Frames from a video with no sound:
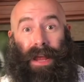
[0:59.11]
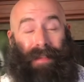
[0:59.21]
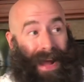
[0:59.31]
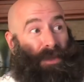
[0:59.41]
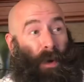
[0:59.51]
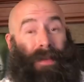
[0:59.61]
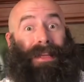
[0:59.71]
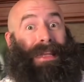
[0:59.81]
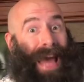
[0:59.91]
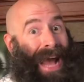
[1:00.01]
and that's why
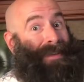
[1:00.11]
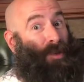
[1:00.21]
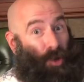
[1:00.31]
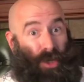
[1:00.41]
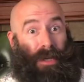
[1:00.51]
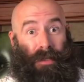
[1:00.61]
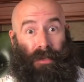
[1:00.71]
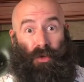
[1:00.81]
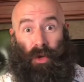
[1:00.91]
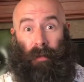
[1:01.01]
the last
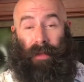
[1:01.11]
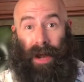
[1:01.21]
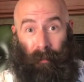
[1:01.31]
Jesus Trip that